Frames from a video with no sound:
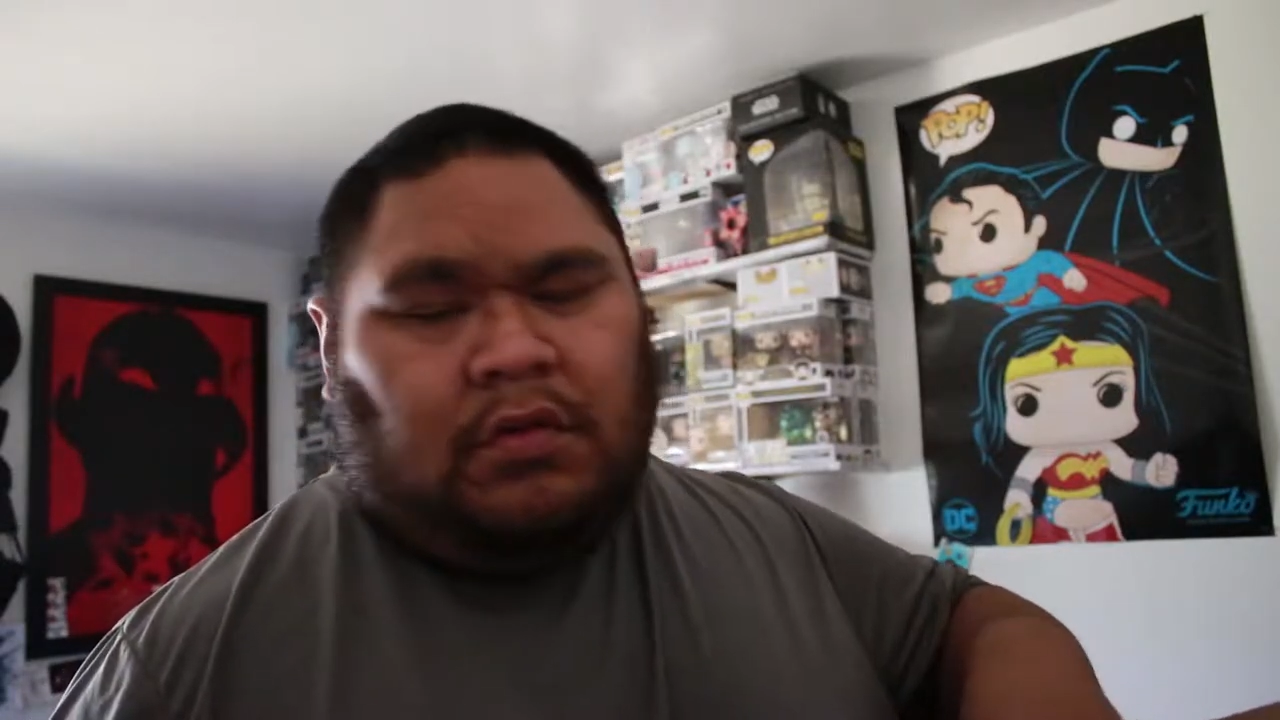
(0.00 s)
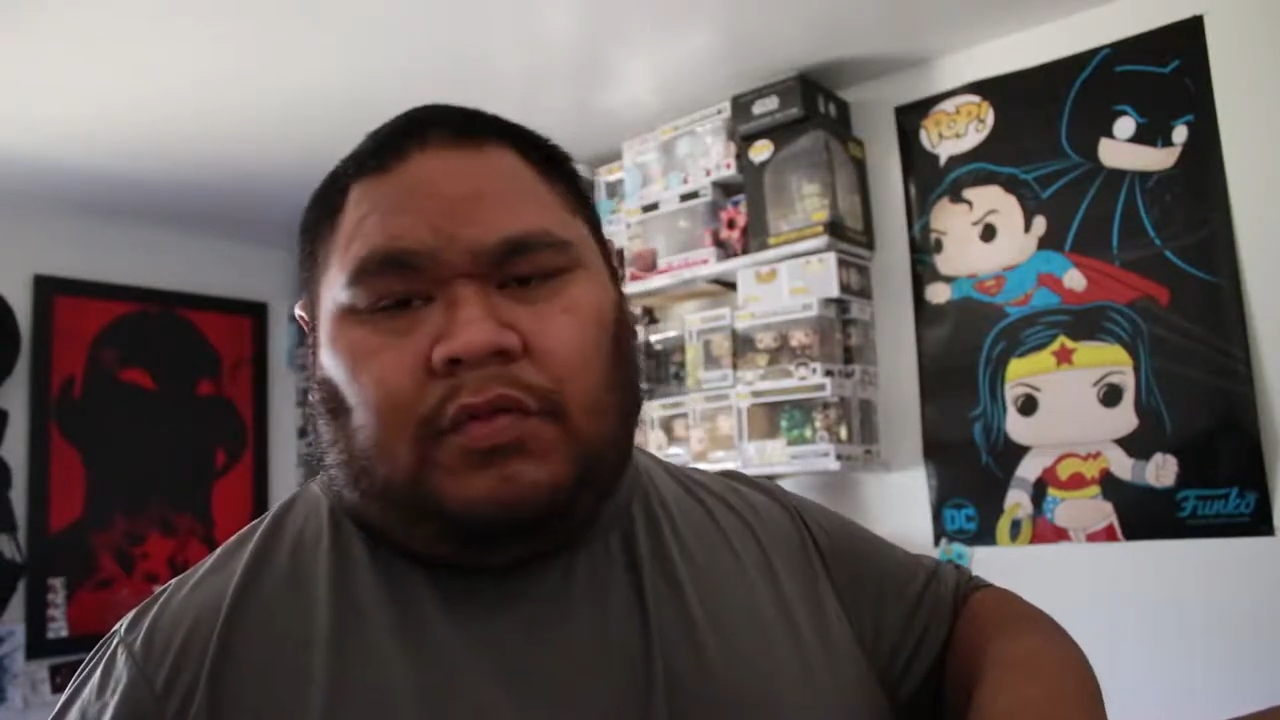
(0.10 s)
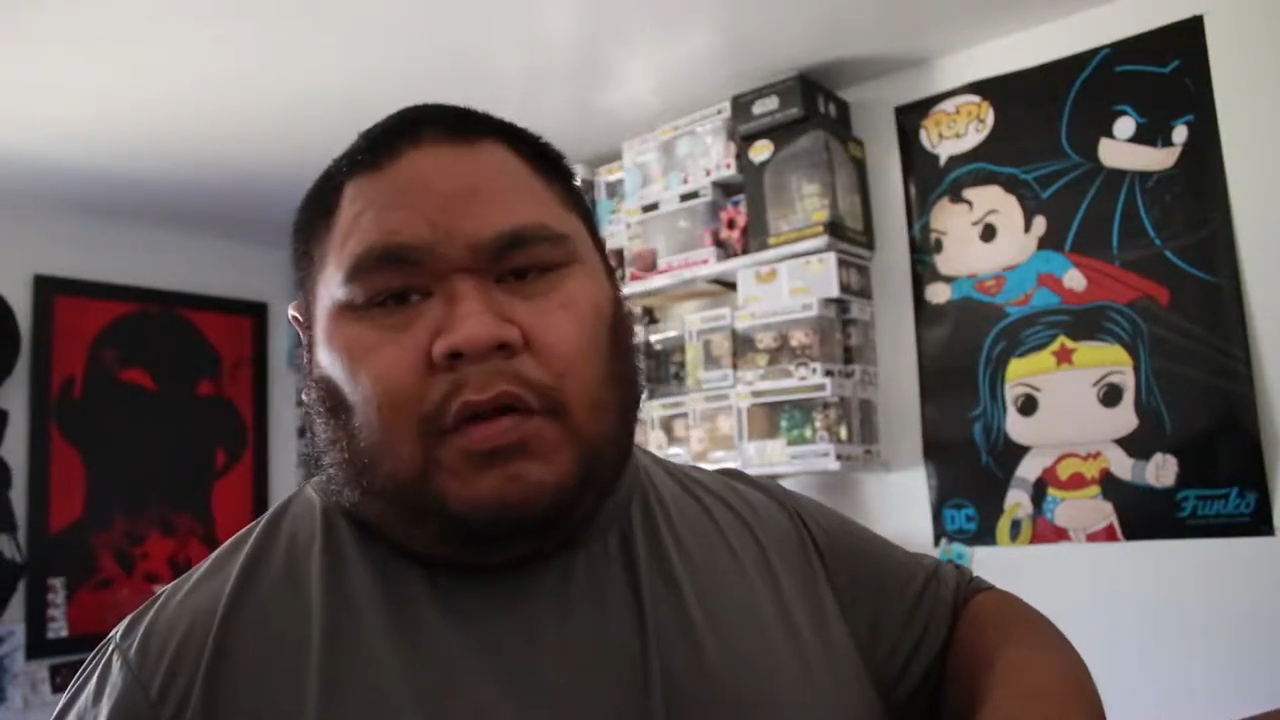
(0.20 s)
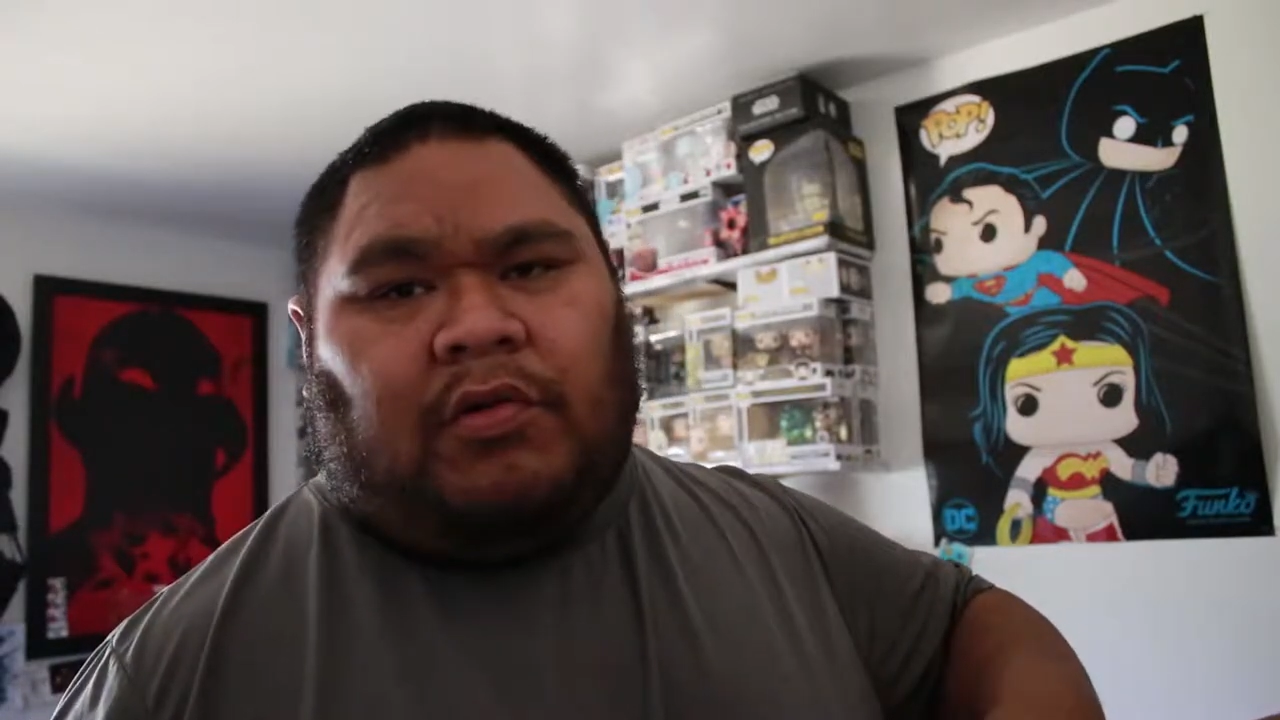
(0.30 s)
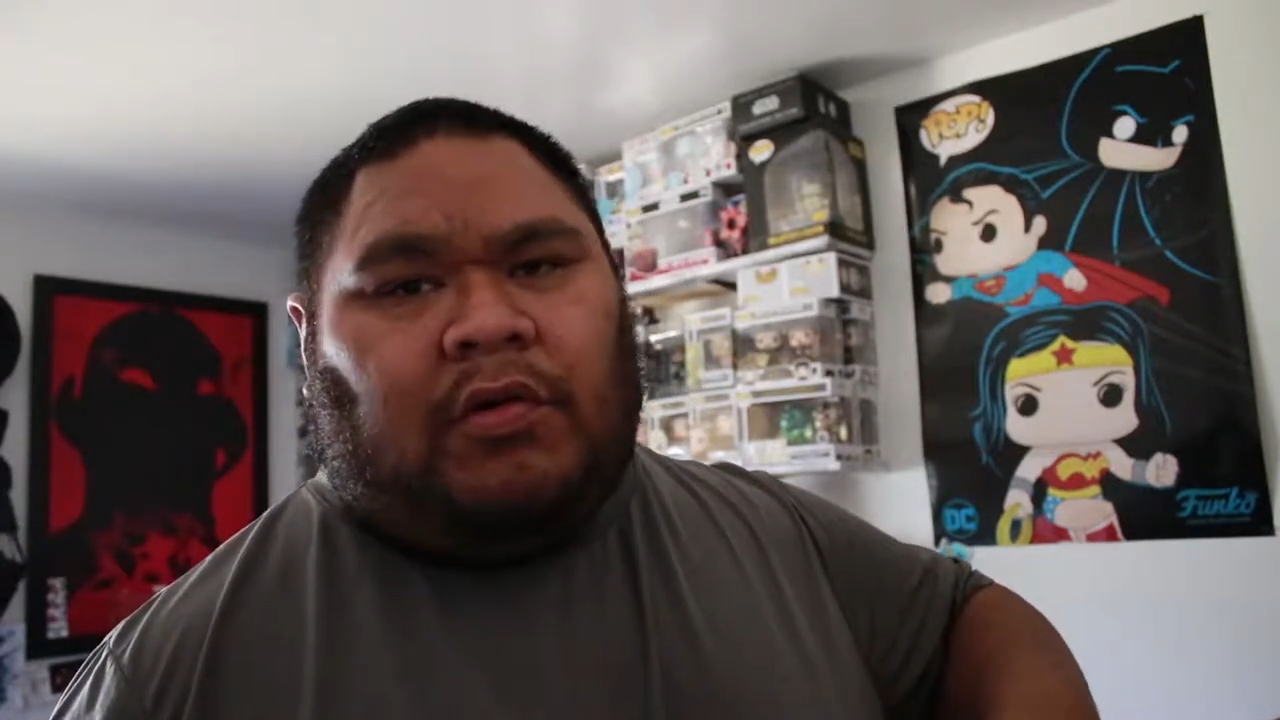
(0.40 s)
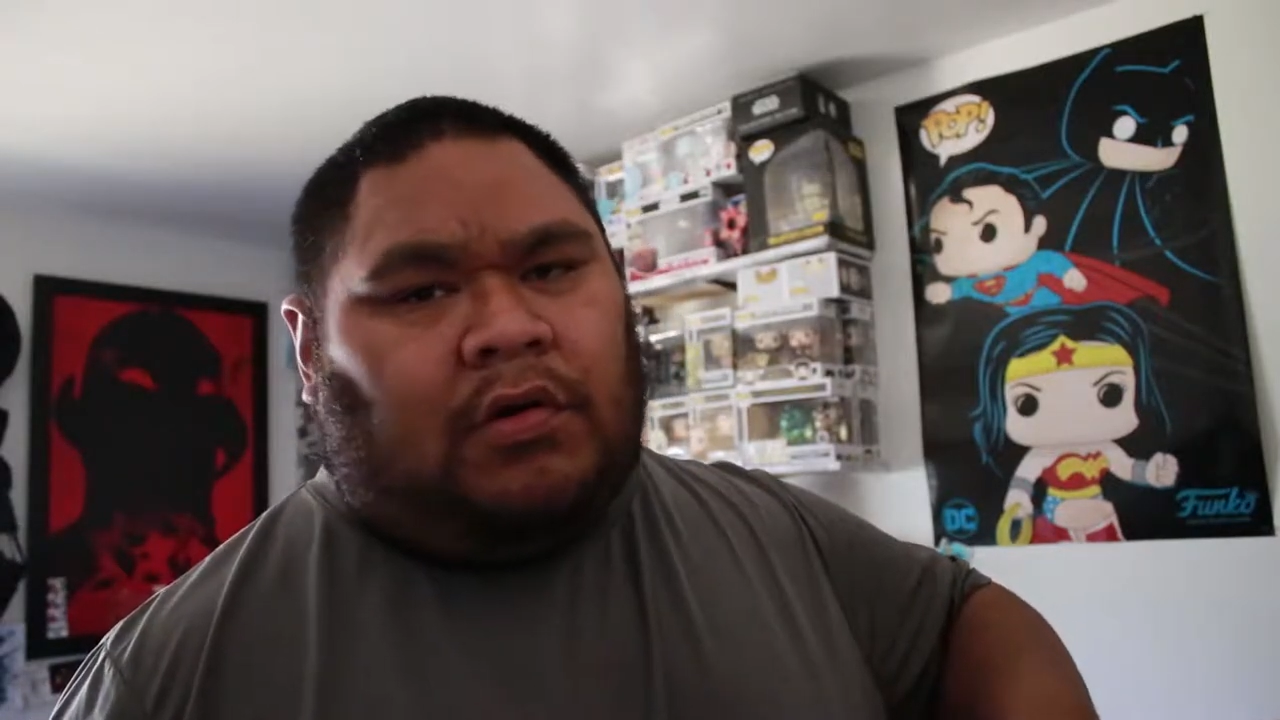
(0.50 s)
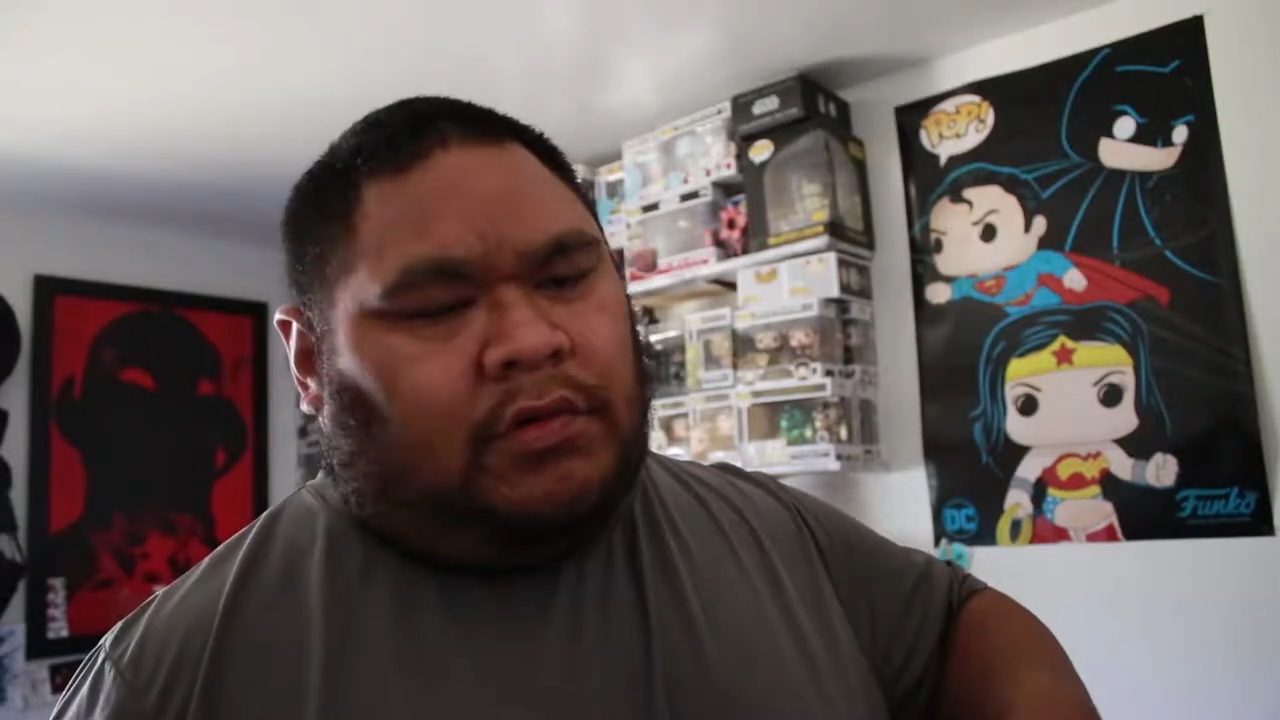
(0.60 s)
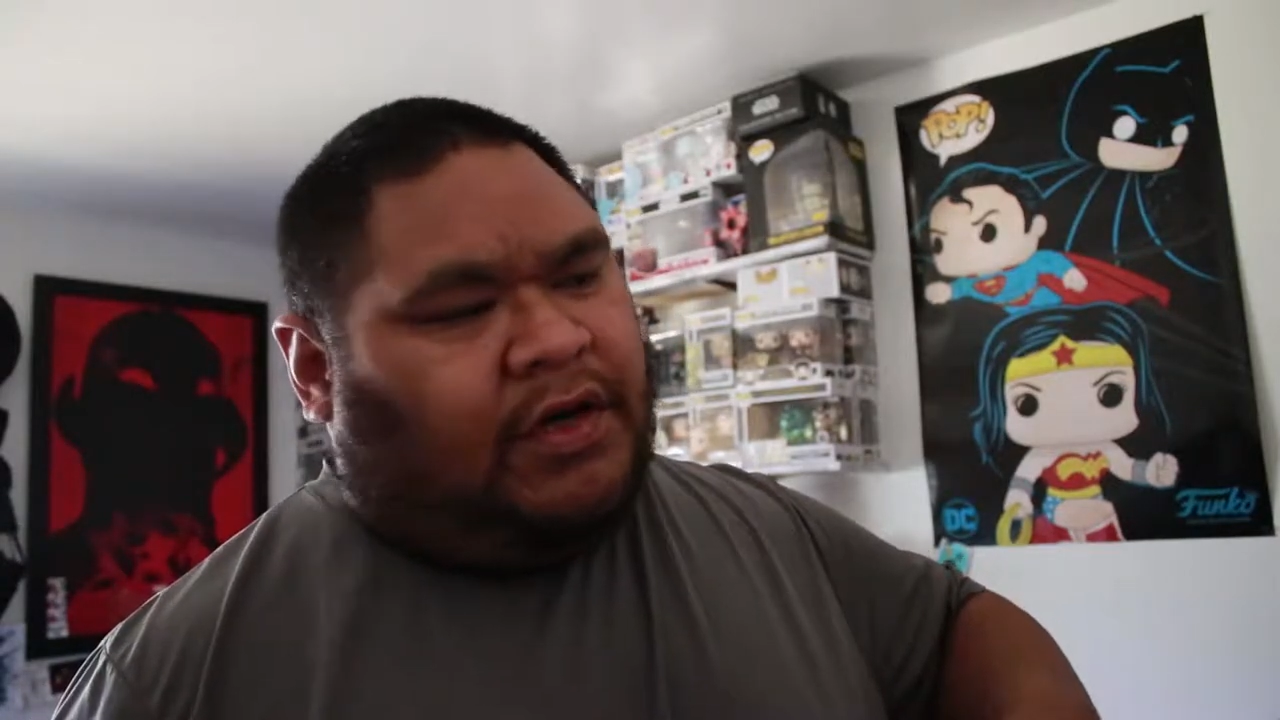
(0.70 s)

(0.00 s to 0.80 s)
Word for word: Probably won't